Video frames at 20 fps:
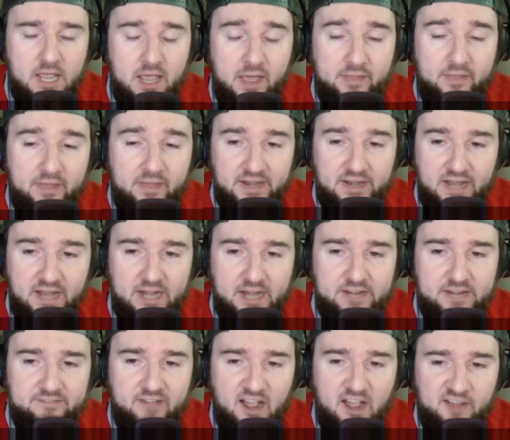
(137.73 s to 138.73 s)
and then
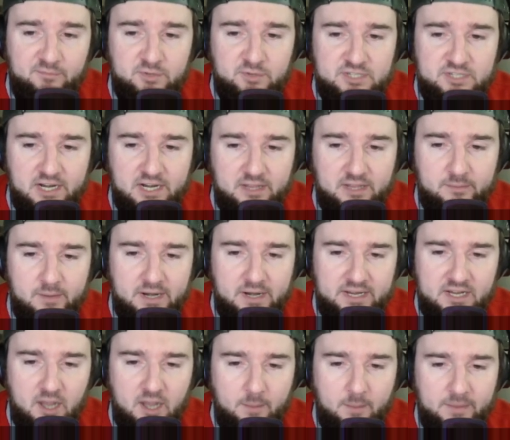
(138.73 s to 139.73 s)
95% of the money
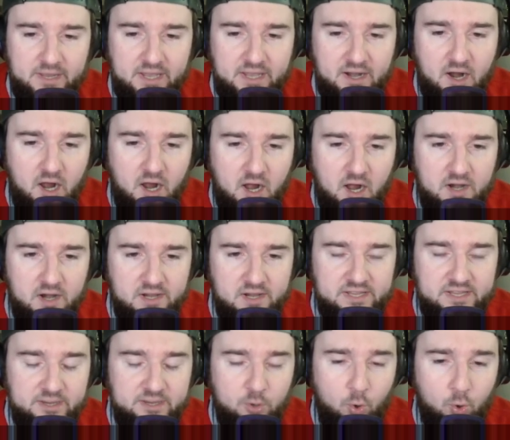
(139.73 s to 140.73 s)
coming in on
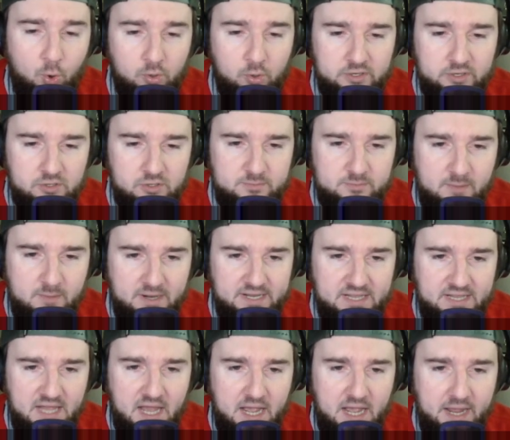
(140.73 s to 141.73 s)
the Orioles money
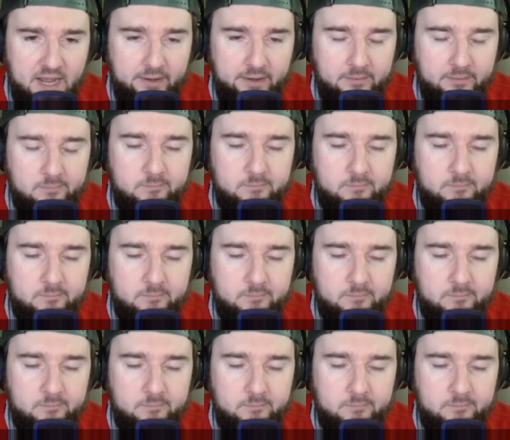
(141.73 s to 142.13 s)
line.